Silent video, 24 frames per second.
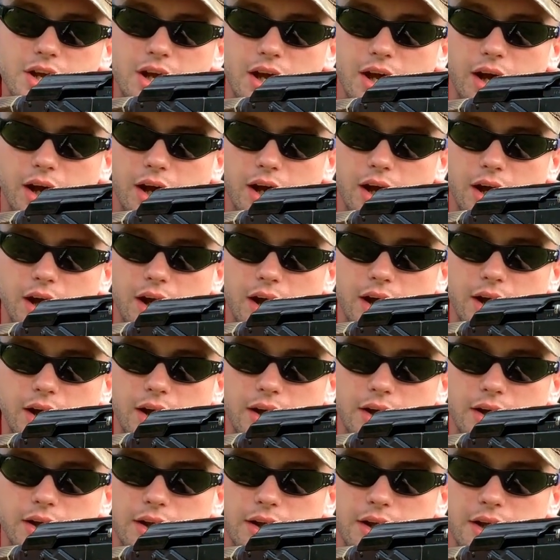uh,
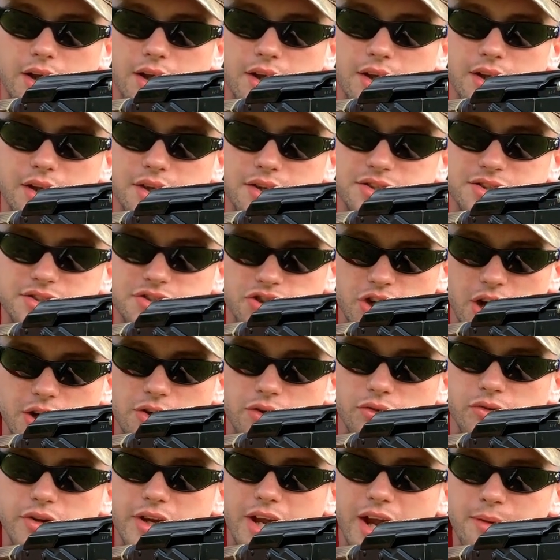is
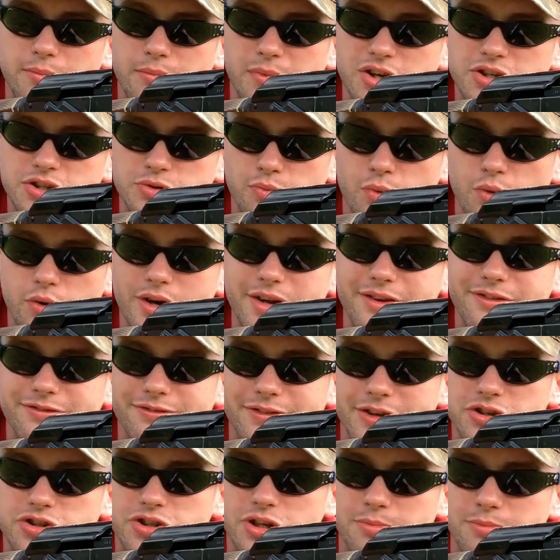generally a much more
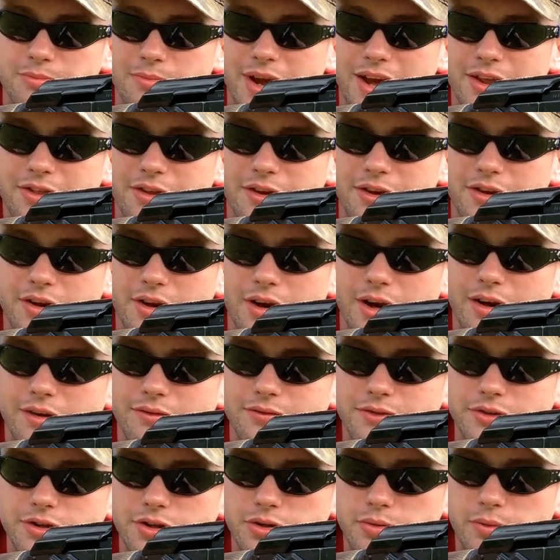efficient method
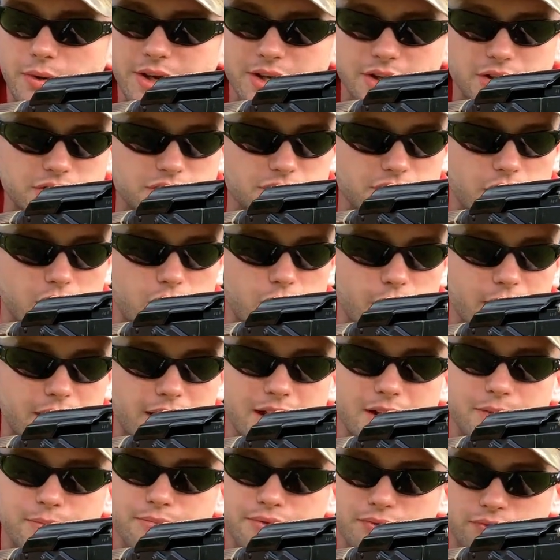of doing so,
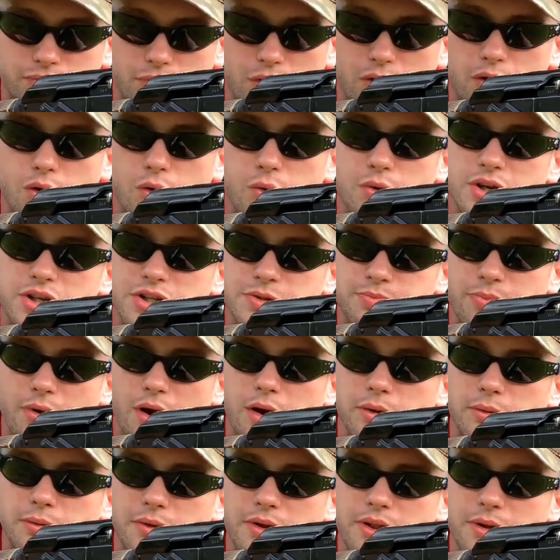and prone is
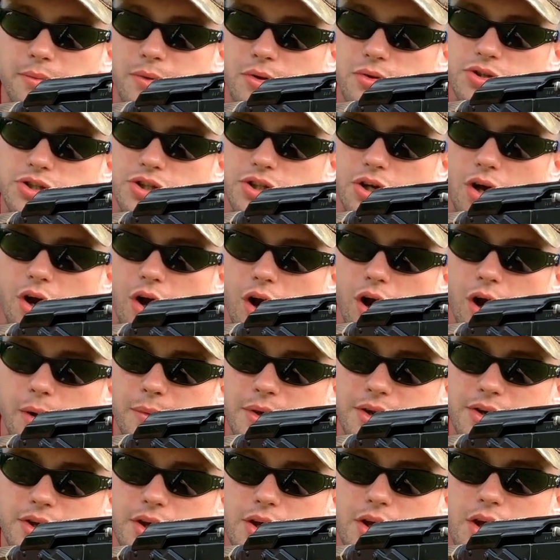probably the most
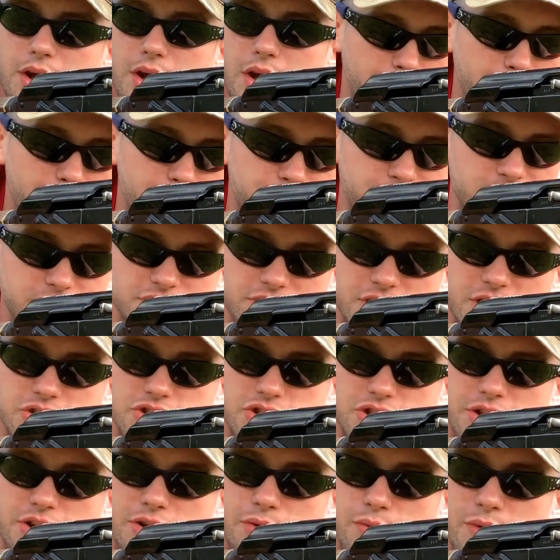common
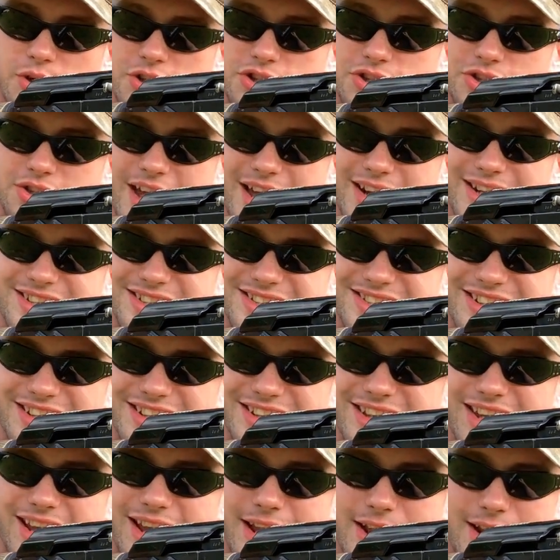position in which that is the
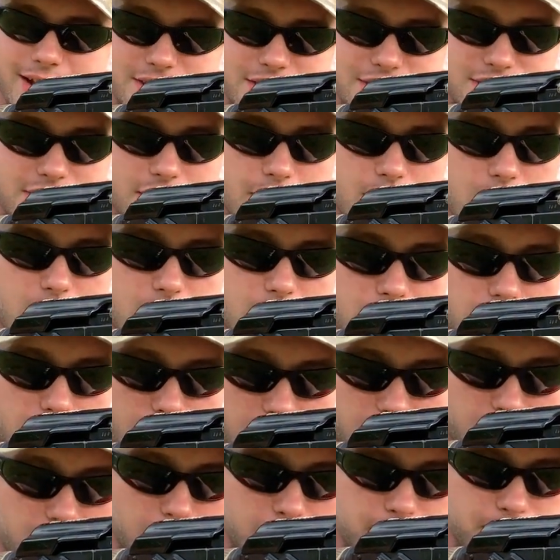case.
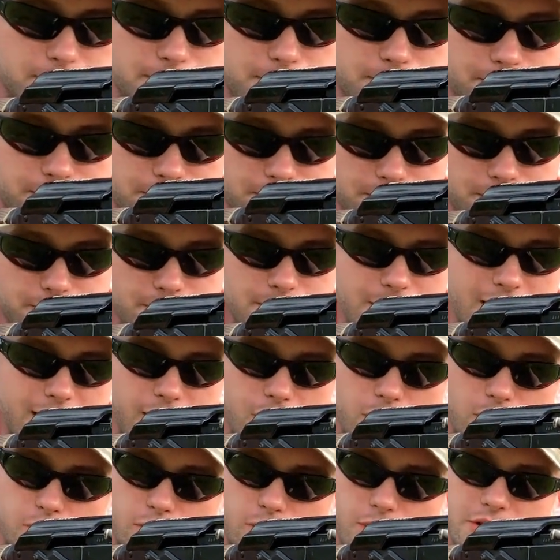Um,
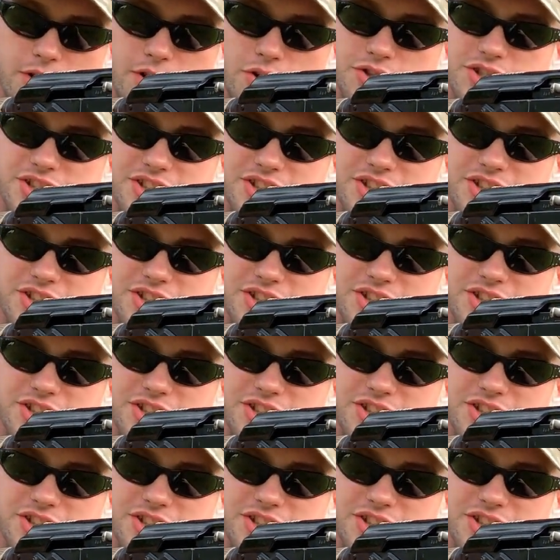now, when you're